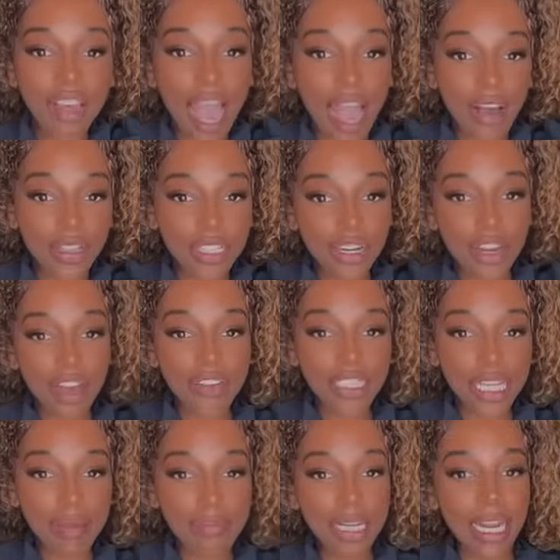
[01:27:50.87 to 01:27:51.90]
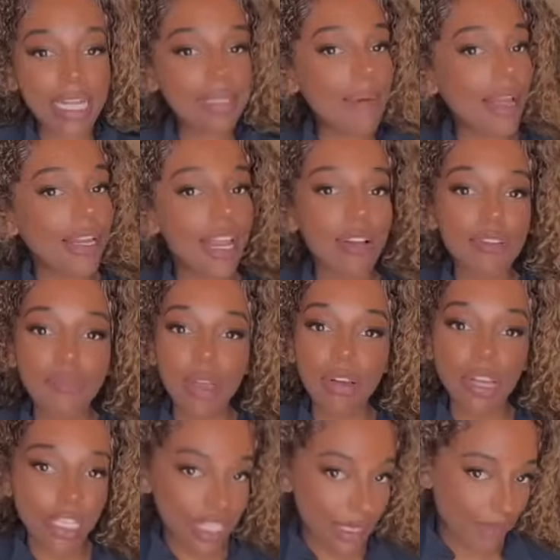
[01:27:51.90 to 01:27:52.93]
You forgot to go to the coffee shop today. That's why now
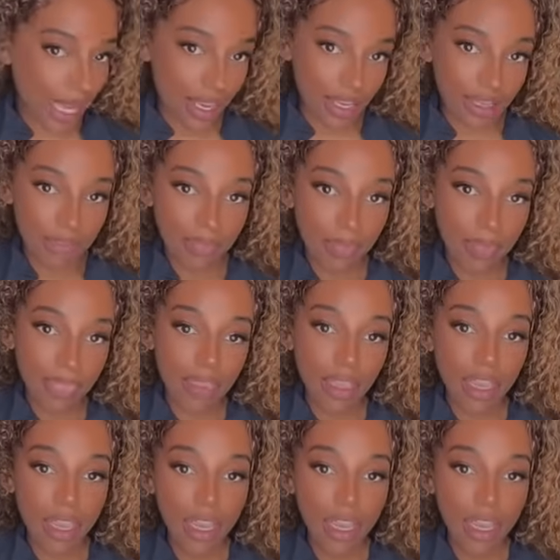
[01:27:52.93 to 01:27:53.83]
you ain't gonna get your man.